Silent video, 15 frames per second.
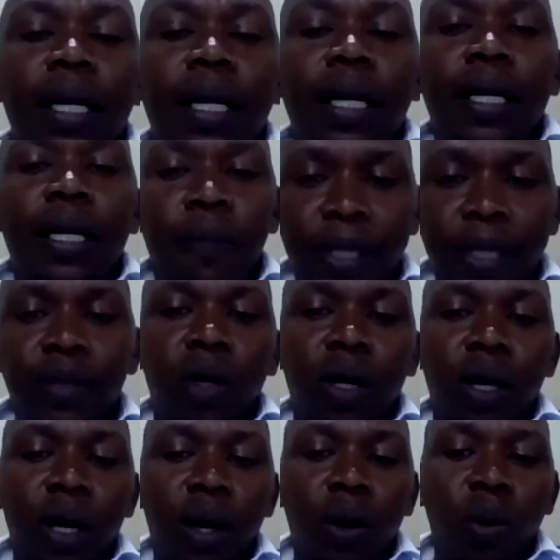It depends
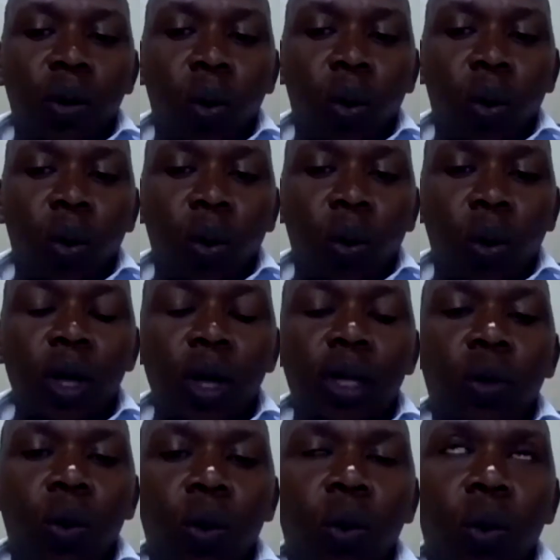on
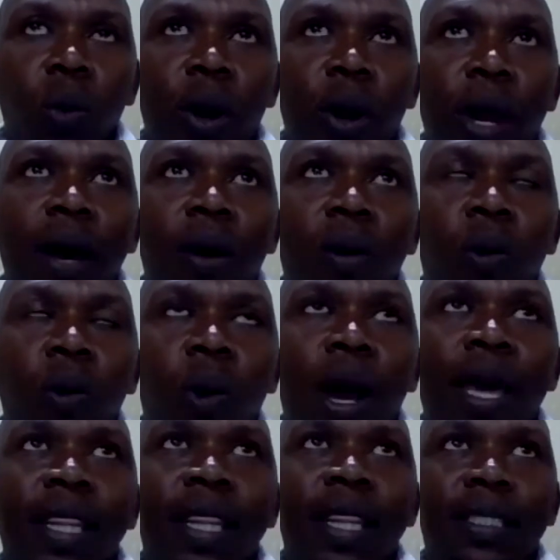
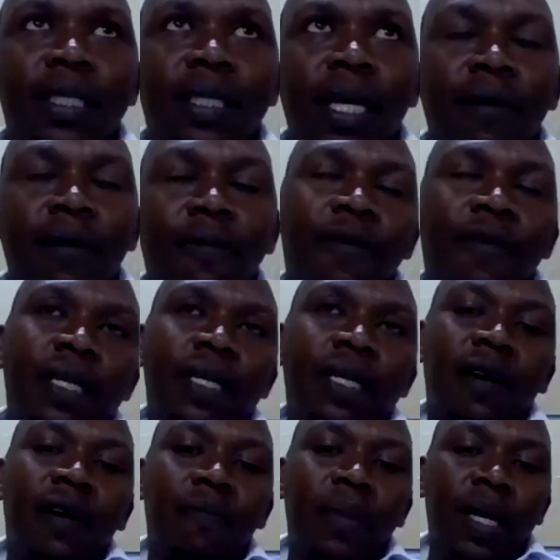why the fines
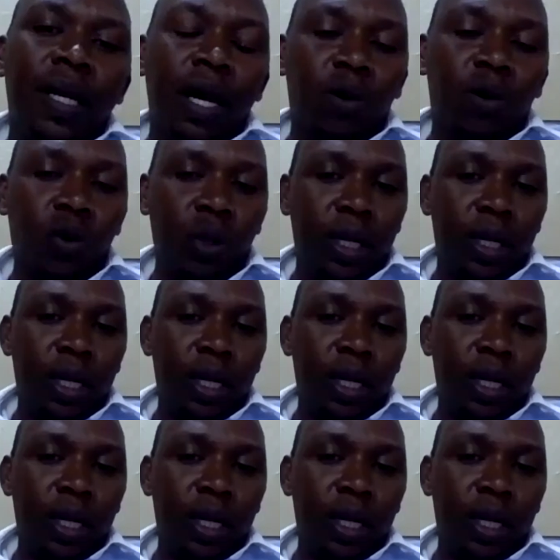have been accrued.